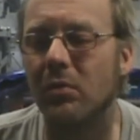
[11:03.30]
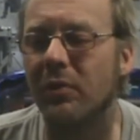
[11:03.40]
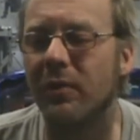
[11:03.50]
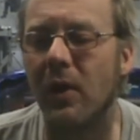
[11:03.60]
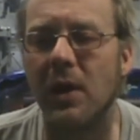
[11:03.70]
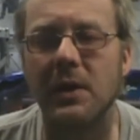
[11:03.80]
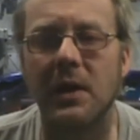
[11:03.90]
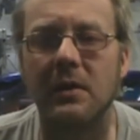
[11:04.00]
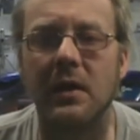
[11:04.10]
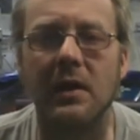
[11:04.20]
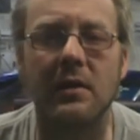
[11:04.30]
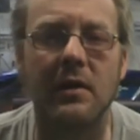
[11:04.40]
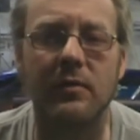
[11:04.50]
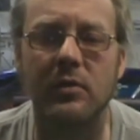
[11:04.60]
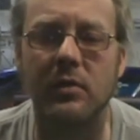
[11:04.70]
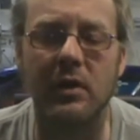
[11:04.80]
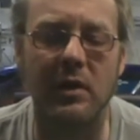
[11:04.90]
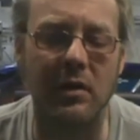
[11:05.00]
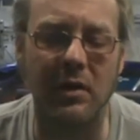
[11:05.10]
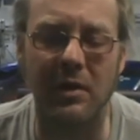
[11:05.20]
we fell out of contact after,
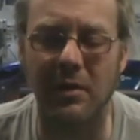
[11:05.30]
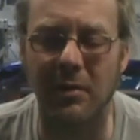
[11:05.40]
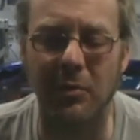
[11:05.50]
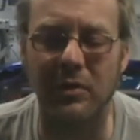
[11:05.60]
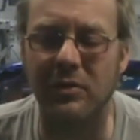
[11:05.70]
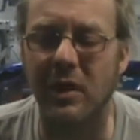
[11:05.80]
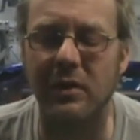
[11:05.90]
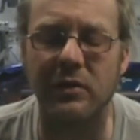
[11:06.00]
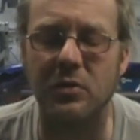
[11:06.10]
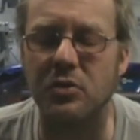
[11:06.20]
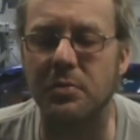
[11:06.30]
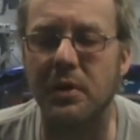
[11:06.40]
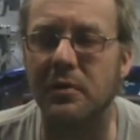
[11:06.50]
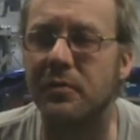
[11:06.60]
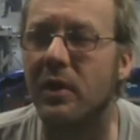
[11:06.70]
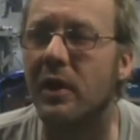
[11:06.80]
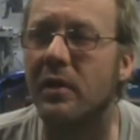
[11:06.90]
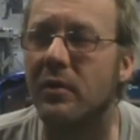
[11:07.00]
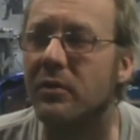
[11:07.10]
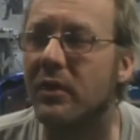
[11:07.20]
you know, I was not a social butterfly.
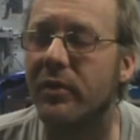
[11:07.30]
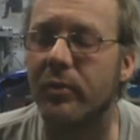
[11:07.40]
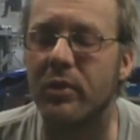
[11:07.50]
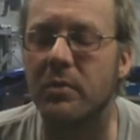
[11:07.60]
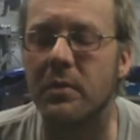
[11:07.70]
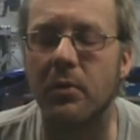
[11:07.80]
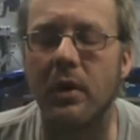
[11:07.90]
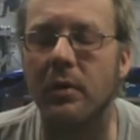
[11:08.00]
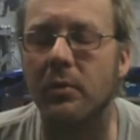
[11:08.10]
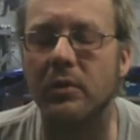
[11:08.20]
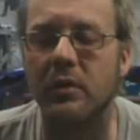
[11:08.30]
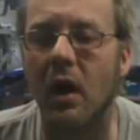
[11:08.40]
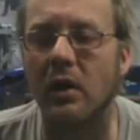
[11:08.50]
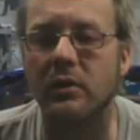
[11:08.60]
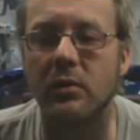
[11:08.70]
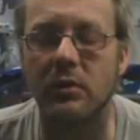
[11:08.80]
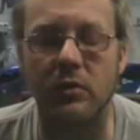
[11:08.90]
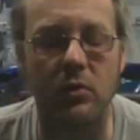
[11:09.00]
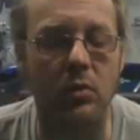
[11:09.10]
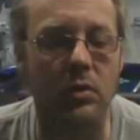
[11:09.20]
There was like 3 people I would talk to in
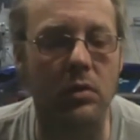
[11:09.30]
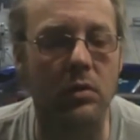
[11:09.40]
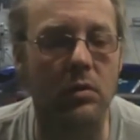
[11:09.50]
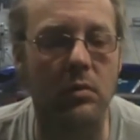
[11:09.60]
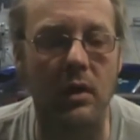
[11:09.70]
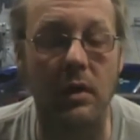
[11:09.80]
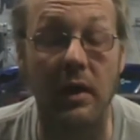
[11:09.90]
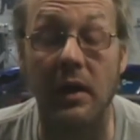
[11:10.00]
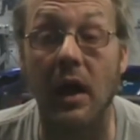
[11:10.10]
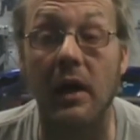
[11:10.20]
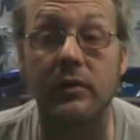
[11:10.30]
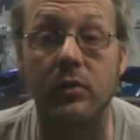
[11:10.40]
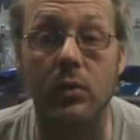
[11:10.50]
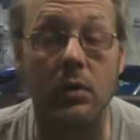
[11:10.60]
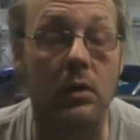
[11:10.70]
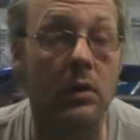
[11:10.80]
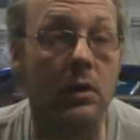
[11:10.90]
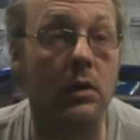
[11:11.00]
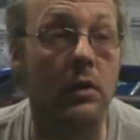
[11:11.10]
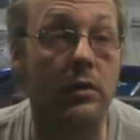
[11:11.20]
school, in high school.
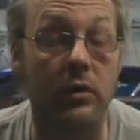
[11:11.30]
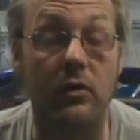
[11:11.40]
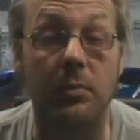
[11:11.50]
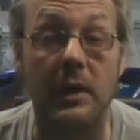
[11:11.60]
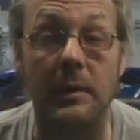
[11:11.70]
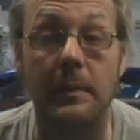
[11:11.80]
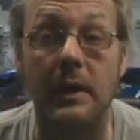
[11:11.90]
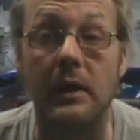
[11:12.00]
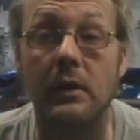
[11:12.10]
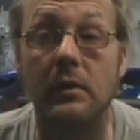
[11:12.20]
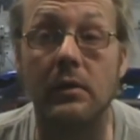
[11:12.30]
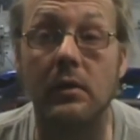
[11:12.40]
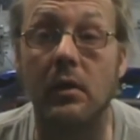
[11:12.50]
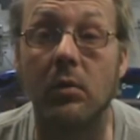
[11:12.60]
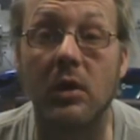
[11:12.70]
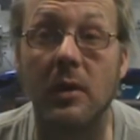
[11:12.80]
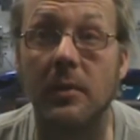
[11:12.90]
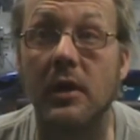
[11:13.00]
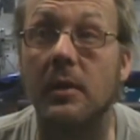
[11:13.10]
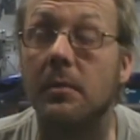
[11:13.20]
So it's been a minute. You know, we're
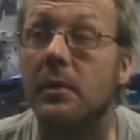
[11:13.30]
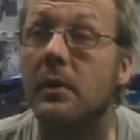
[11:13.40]
coming up